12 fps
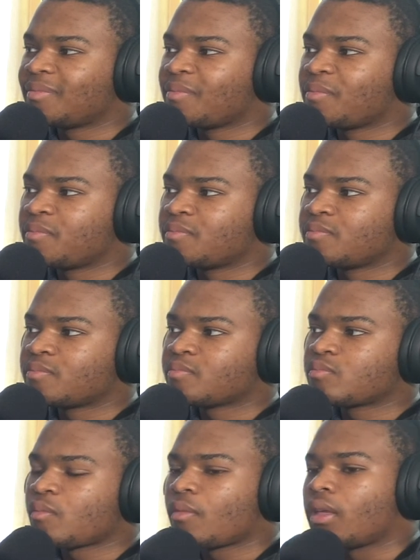Mm-hmm.
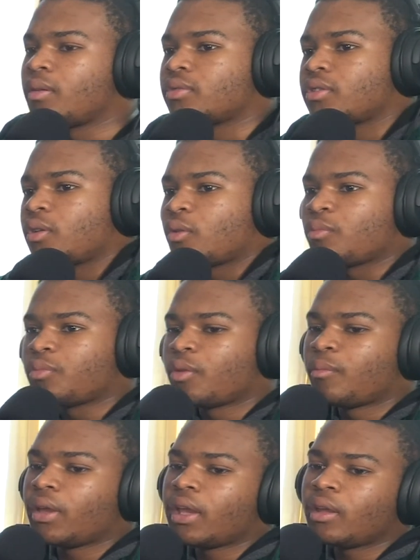And so
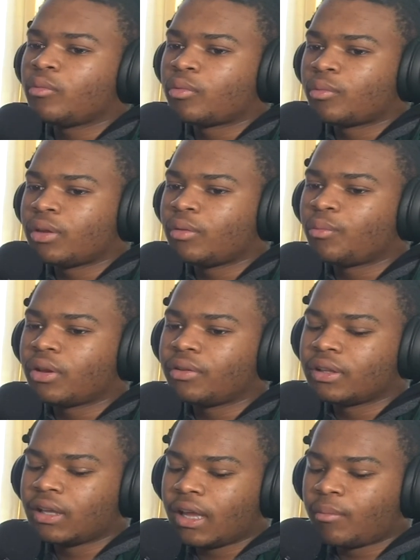the main when
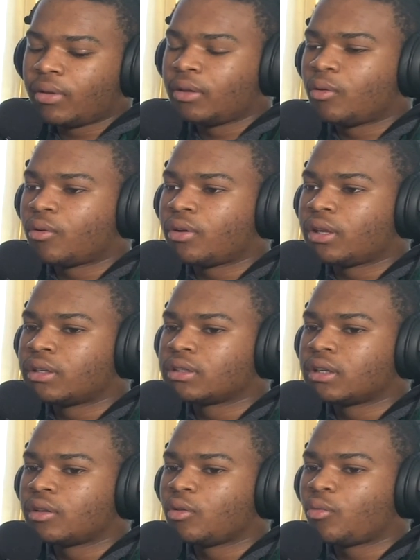you look at minorities,
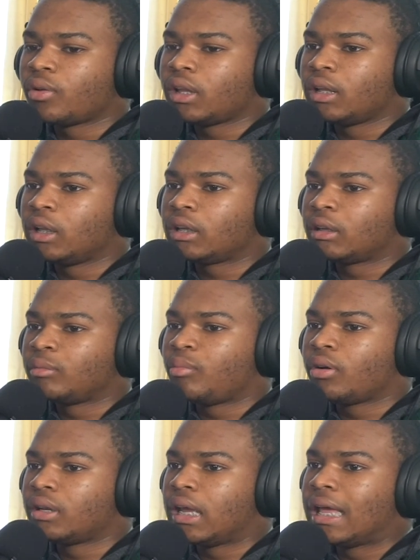they're really looked
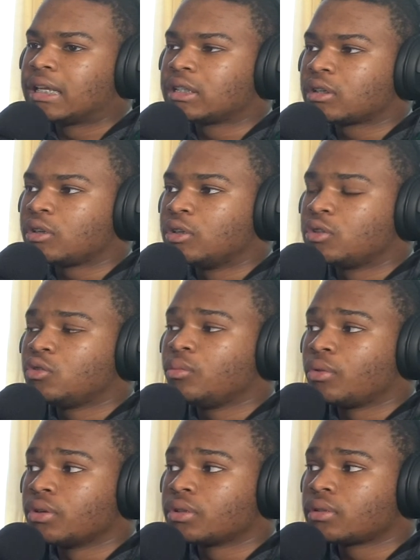upon as
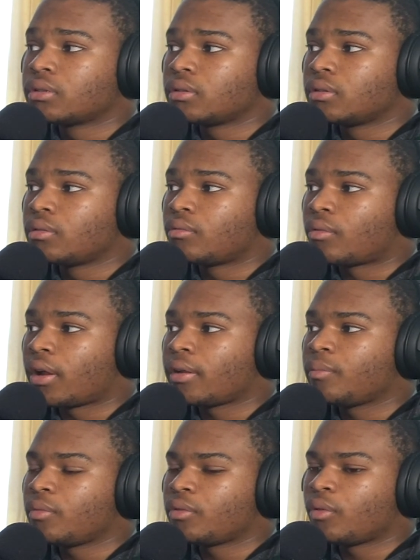consumers,
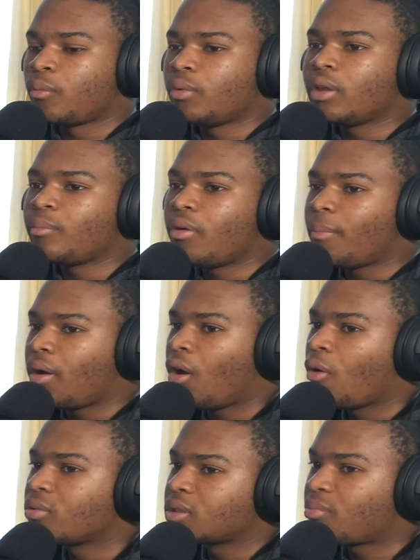right? So we can pump out a
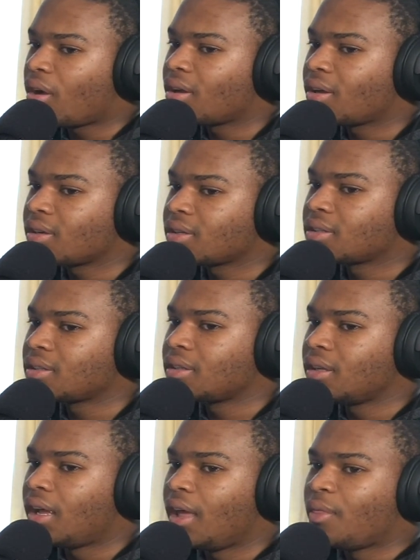whole bunch of products,
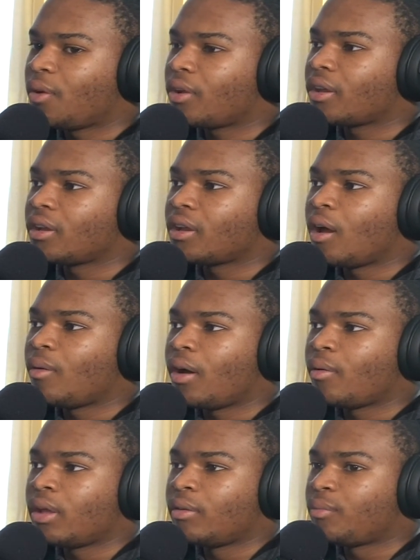and they're gonna come
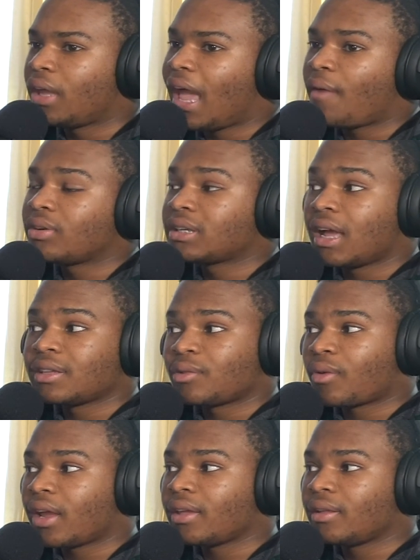out, and if we advertise
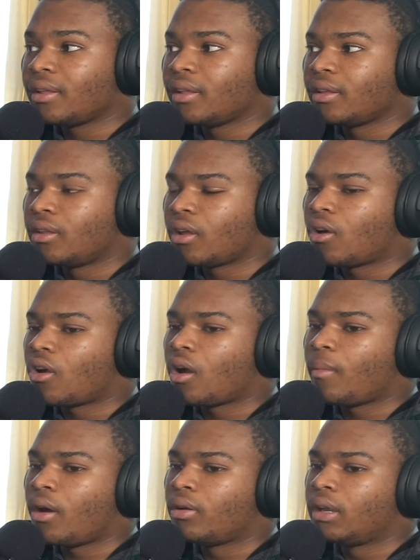it right, they're going to
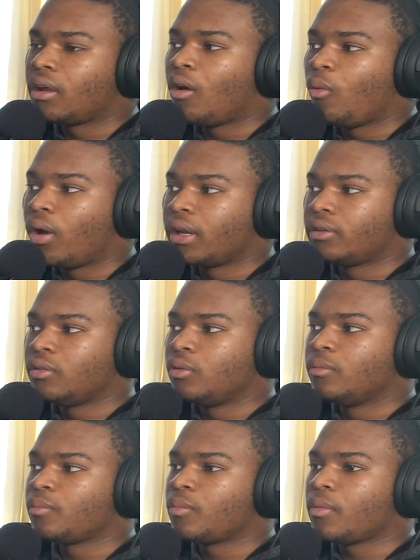come out and they're going to want it
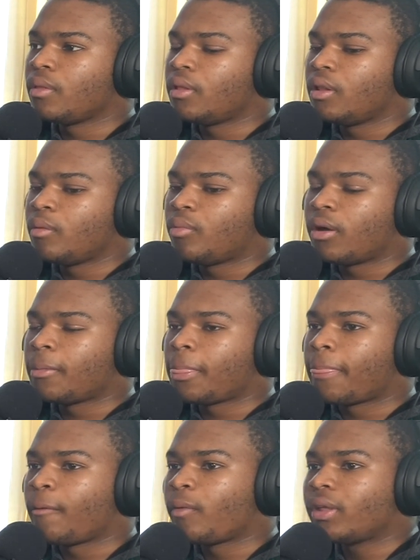too. Mm-hmm. But
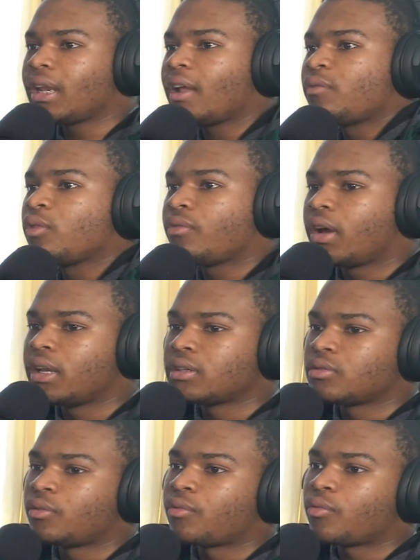the way that I view
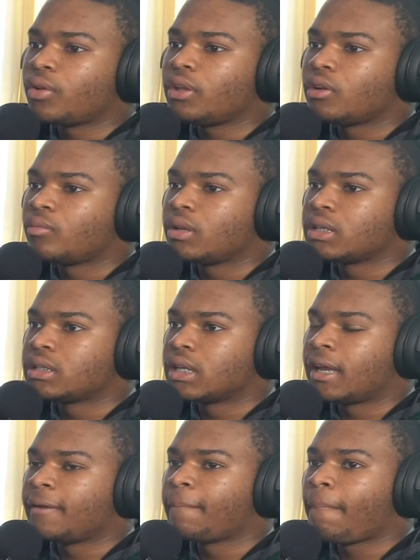financial freedom is
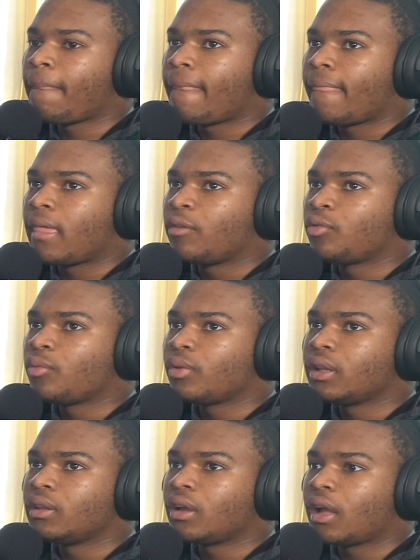that if you
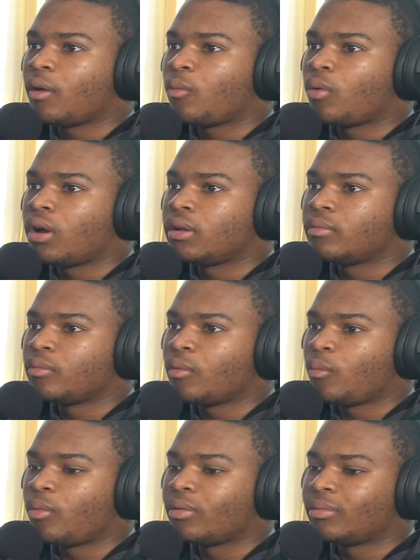really look at what
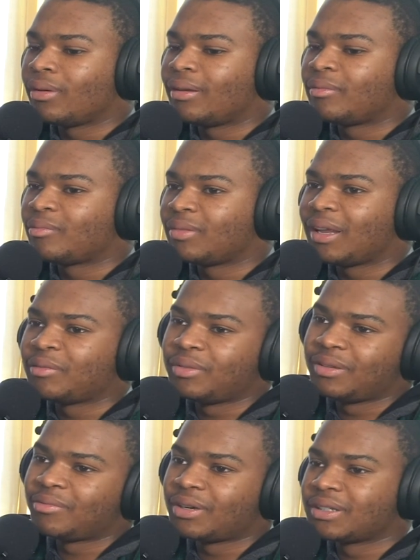not to
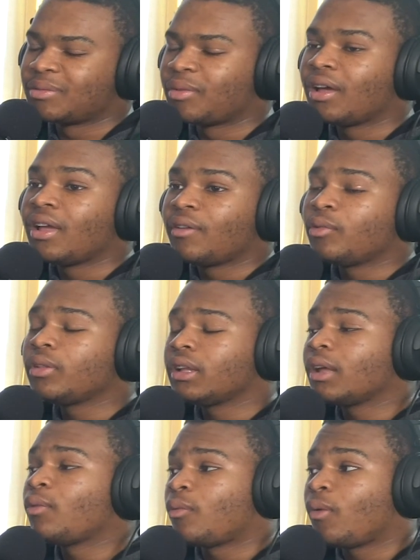be racist, but if you look
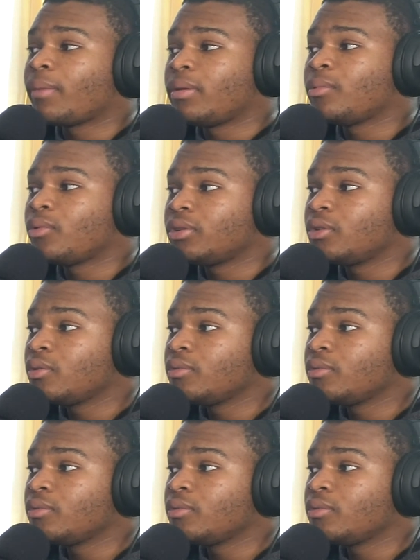at what white people would do,